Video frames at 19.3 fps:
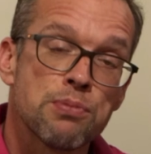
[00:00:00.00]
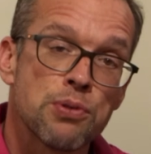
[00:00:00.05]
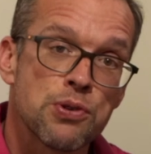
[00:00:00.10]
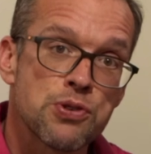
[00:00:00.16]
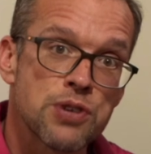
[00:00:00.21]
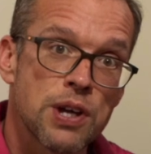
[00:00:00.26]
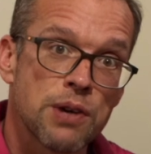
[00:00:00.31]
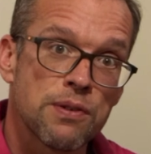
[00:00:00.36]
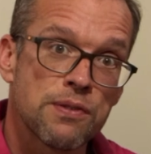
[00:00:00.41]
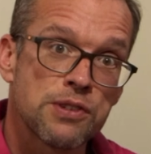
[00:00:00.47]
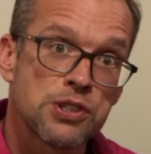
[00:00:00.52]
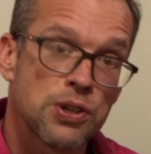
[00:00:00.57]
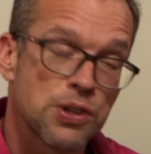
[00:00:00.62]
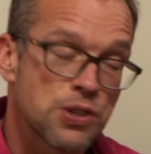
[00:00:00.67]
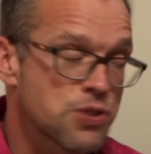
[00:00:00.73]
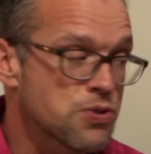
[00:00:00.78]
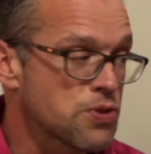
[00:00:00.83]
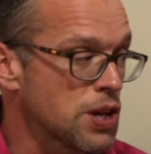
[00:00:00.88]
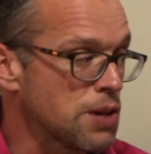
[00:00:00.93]
project with Ty
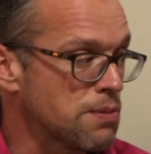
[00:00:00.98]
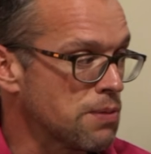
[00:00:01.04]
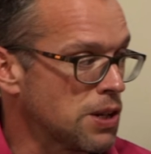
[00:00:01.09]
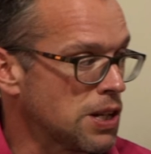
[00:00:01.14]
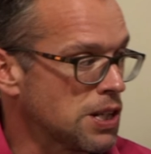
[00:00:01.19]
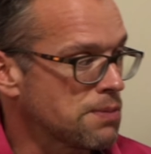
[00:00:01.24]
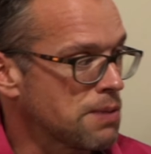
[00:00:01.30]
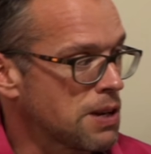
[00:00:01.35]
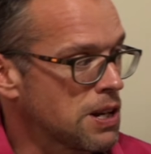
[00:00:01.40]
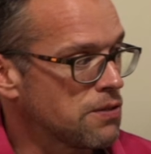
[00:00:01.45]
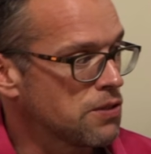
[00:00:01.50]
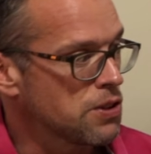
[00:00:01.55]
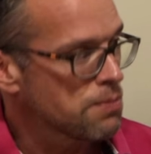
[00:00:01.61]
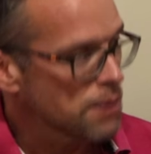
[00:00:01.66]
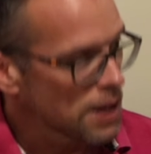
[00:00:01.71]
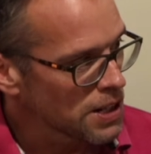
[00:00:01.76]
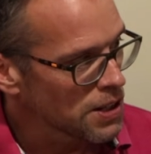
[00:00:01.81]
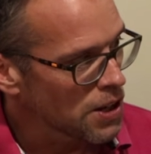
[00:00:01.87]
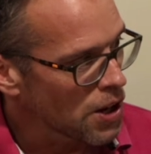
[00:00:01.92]
Streetman, as many of you
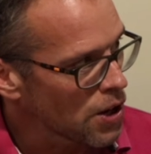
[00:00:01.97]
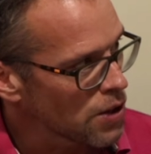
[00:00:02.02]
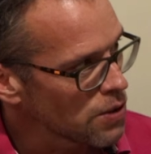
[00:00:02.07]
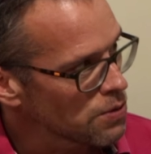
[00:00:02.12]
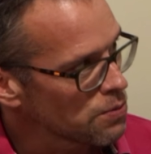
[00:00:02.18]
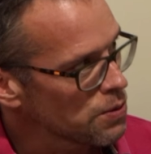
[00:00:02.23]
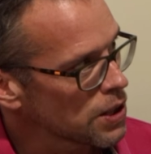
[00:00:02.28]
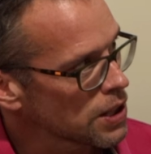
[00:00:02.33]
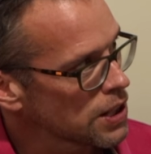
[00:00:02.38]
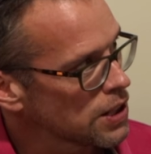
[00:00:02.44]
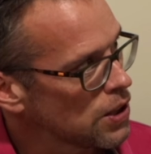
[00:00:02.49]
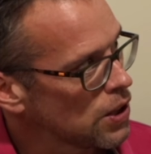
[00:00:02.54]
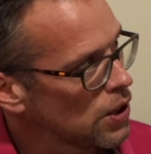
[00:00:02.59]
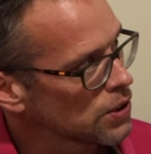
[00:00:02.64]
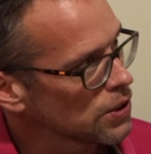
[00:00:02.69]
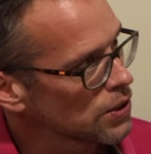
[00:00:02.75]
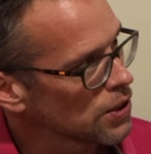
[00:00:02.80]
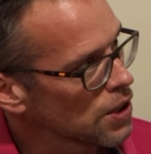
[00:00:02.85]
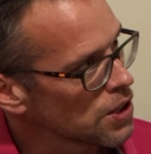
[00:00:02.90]
may know, working
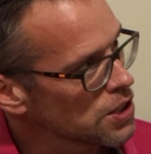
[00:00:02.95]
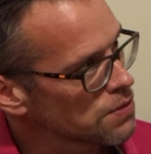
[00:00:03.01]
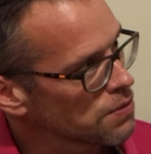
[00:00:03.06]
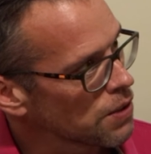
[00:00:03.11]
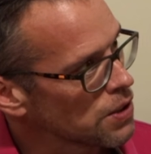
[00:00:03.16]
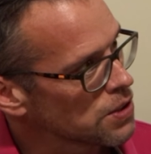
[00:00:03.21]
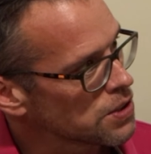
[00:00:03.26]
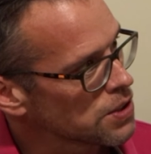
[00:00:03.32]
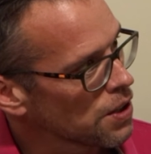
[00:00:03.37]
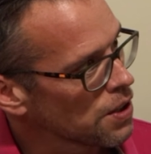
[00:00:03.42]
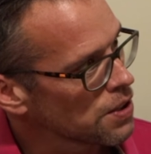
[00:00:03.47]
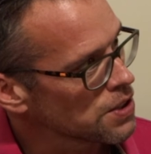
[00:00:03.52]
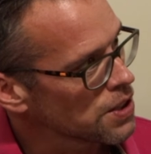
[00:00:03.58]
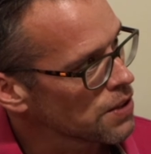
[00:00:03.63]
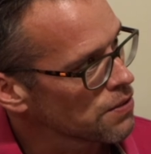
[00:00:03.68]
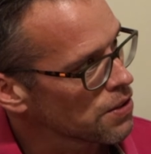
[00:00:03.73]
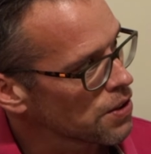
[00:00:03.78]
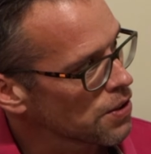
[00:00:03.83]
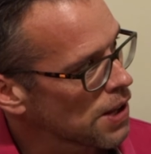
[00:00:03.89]
hard on those photos,
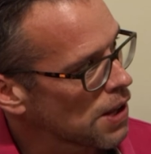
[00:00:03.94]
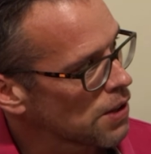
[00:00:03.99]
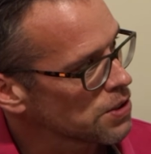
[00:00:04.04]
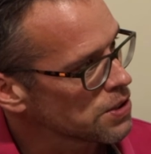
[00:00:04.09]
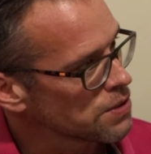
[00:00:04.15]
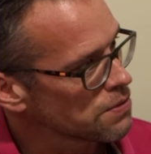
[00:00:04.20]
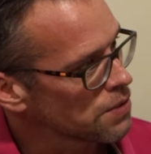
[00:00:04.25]
over 1,000